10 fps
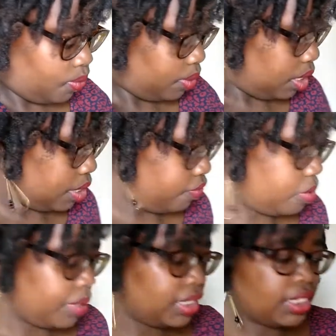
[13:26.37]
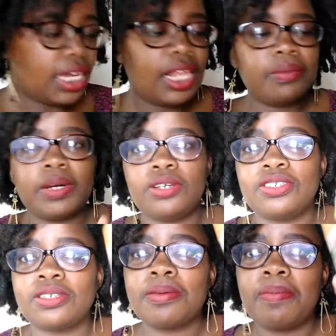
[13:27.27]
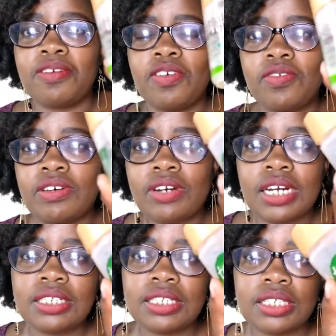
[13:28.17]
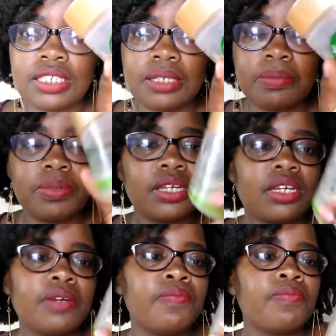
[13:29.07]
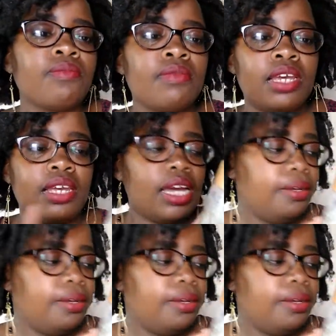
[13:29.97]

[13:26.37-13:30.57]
And for my scalp, I used my favorite TCB, yeah,